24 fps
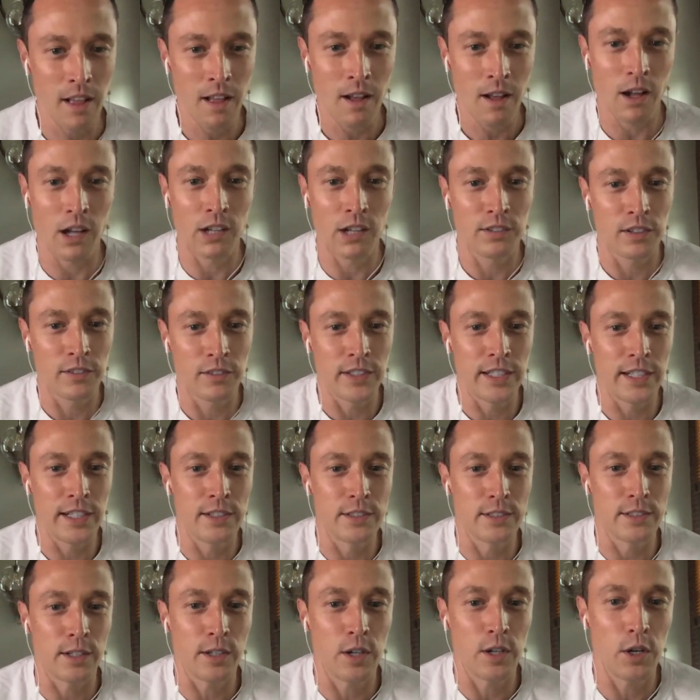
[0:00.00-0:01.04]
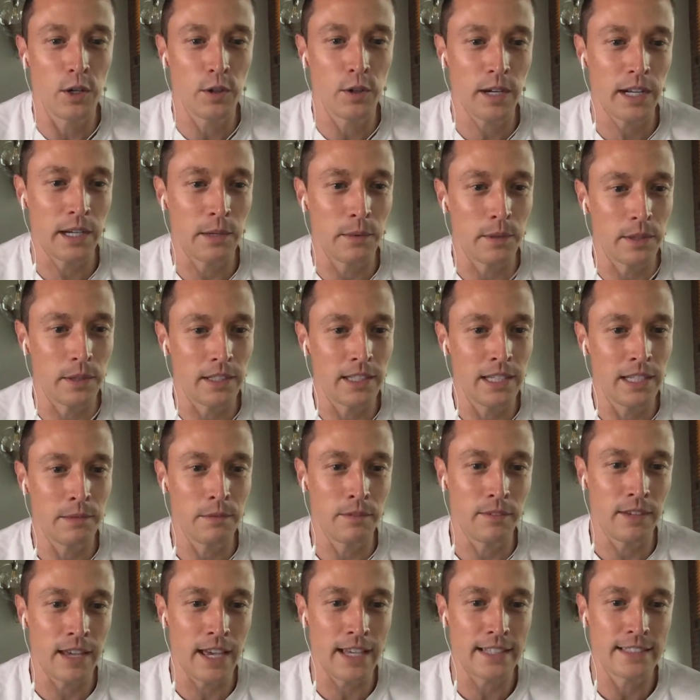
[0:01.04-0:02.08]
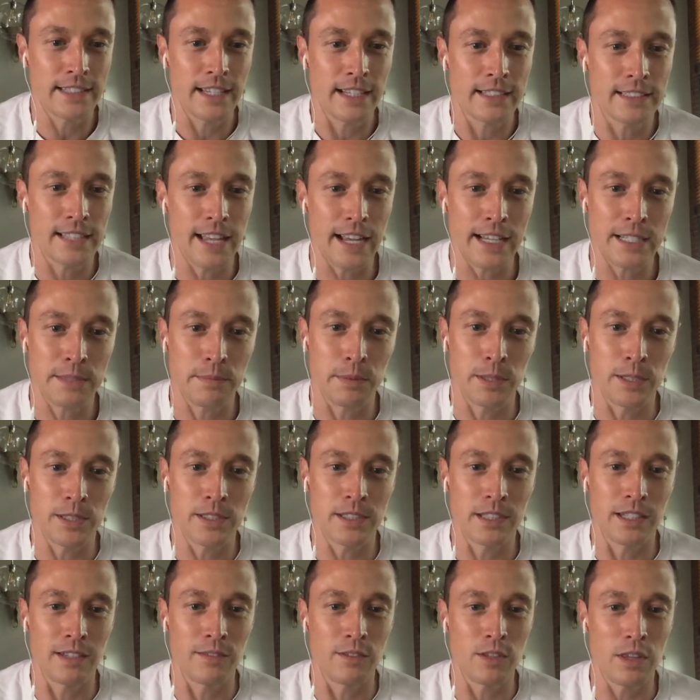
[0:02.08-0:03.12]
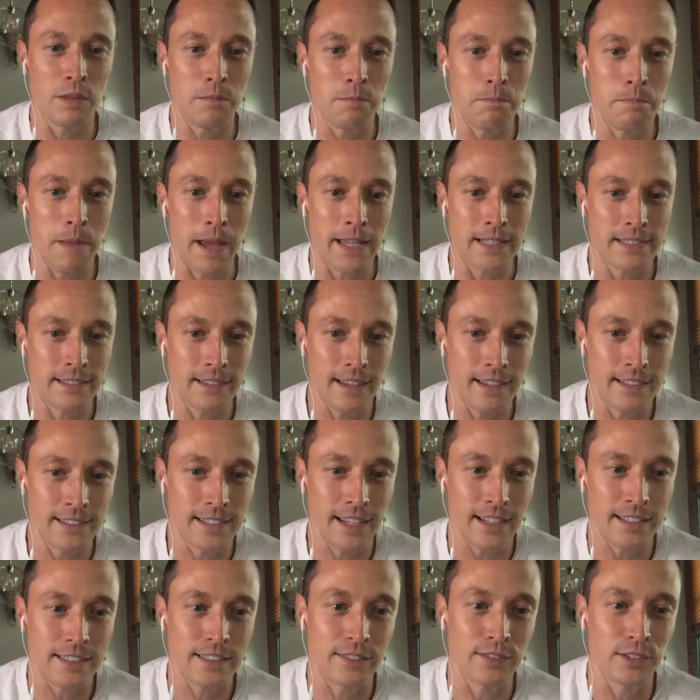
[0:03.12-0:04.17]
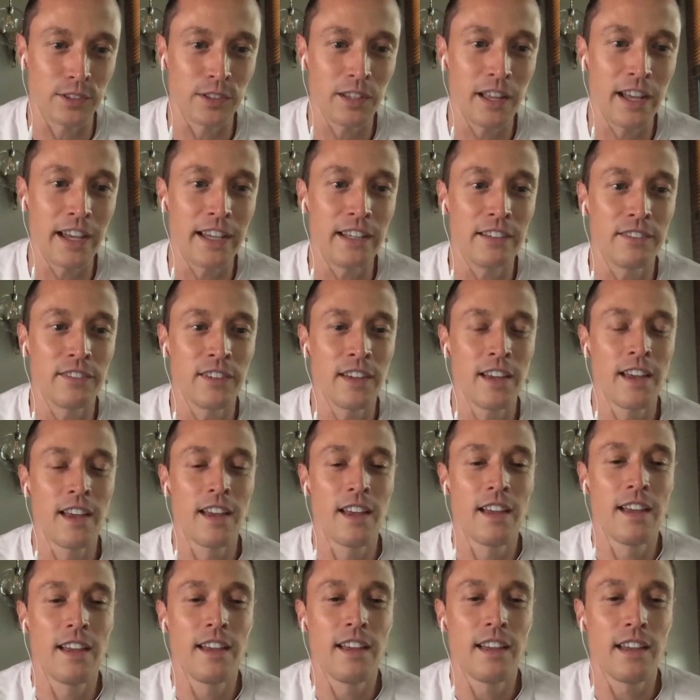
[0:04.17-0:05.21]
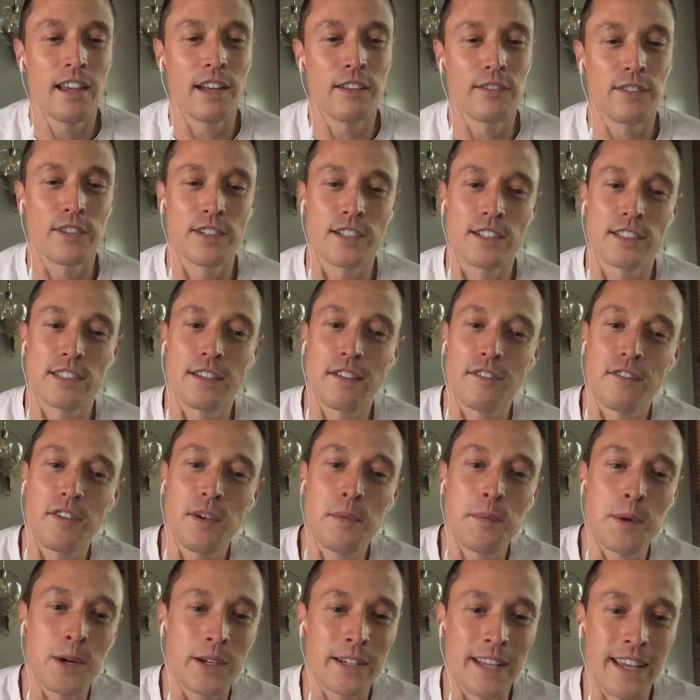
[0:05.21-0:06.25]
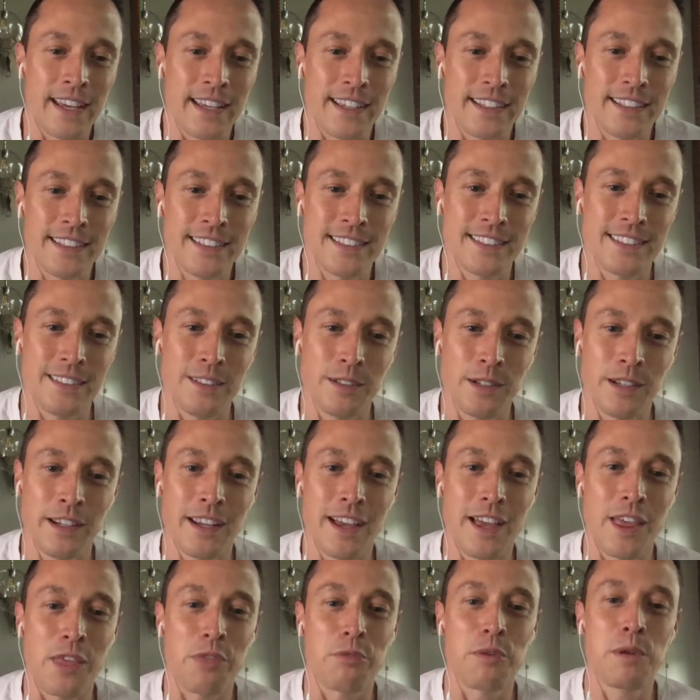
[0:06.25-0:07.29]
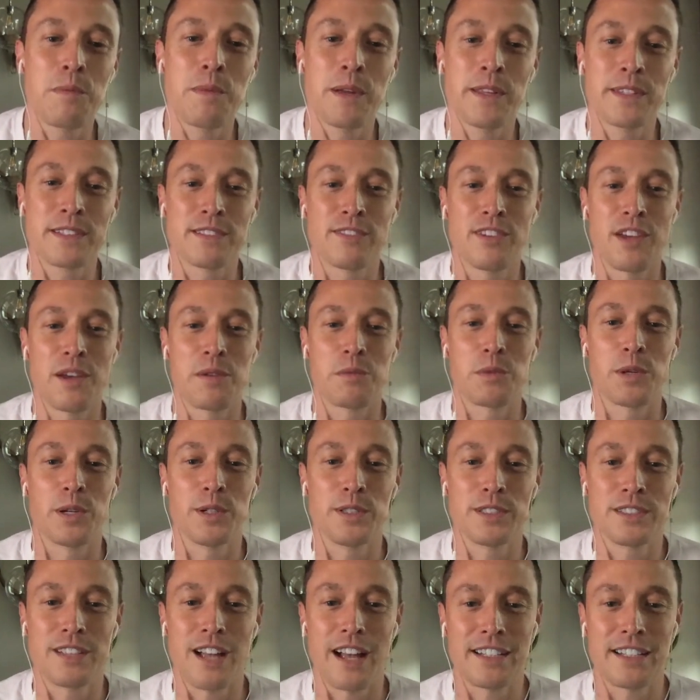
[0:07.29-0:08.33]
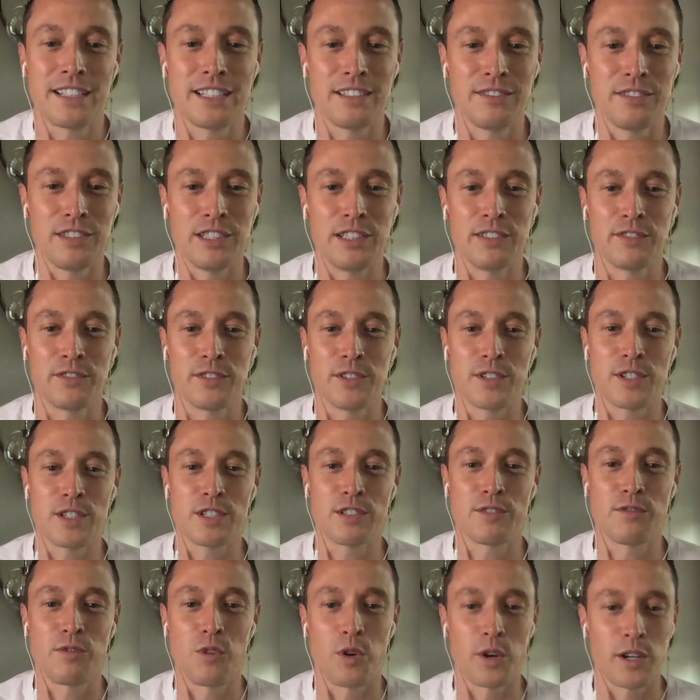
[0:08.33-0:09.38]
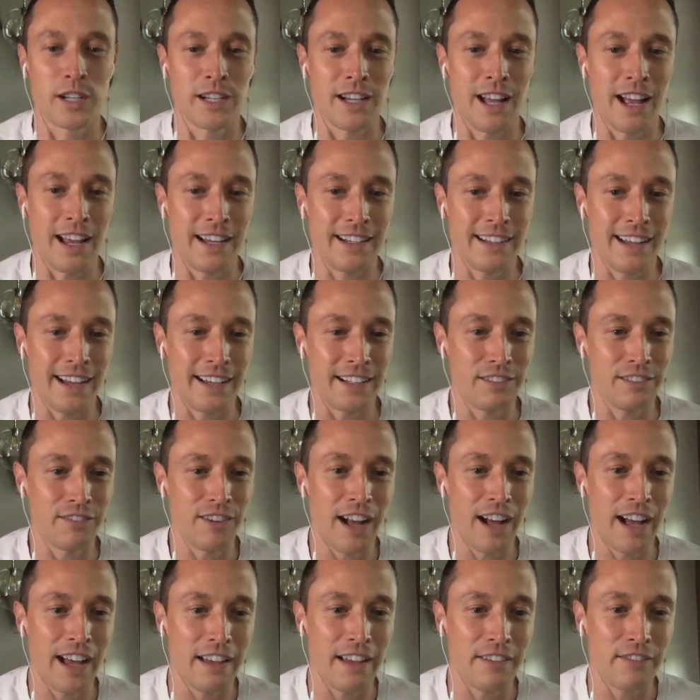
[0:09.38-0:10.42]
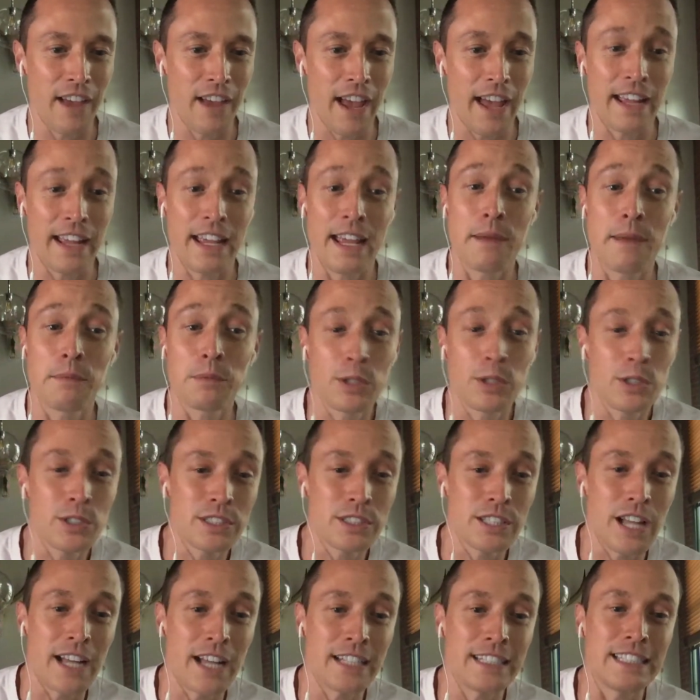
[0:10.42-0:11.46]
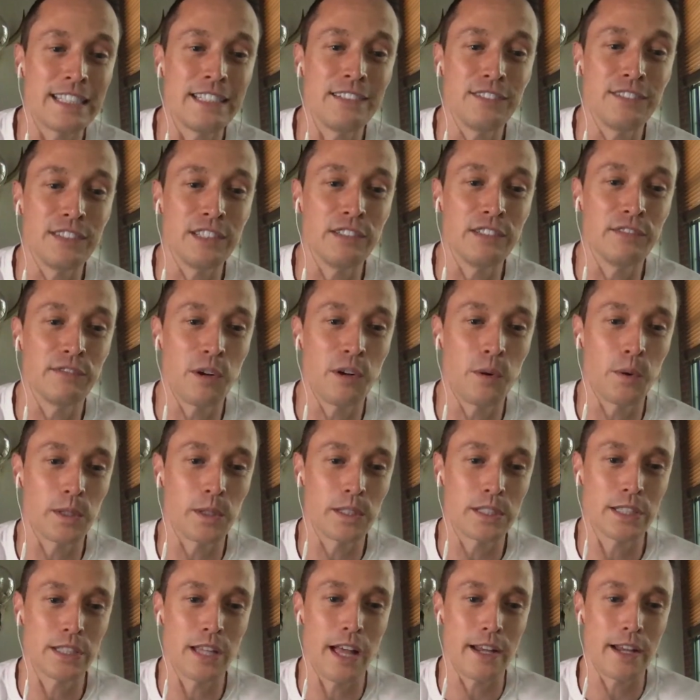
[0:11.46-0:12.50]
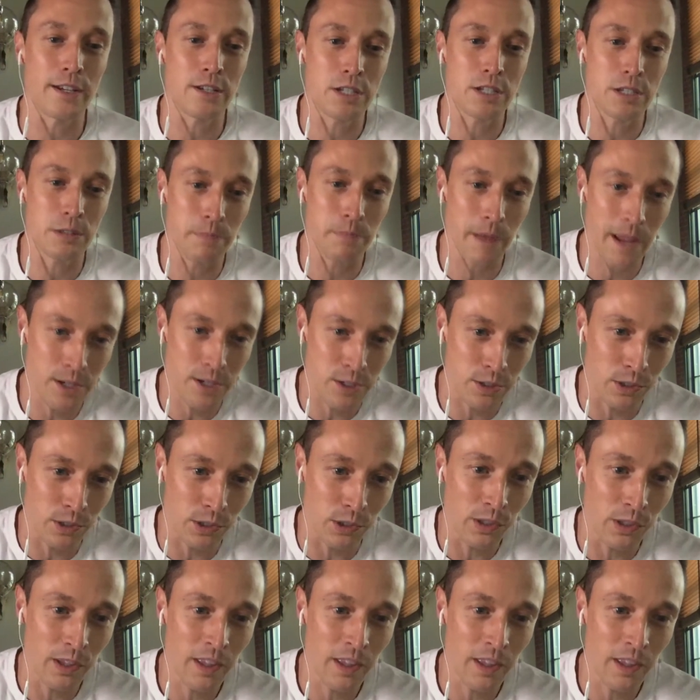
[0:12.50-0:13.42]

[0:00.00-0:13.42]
All of our videos are co-created with a team of gay sex experts to give you the best gay sex of your life. And for just a few more days, you can get 3 months of Himeros.tv for just $49.95 at Himeros.tv/special.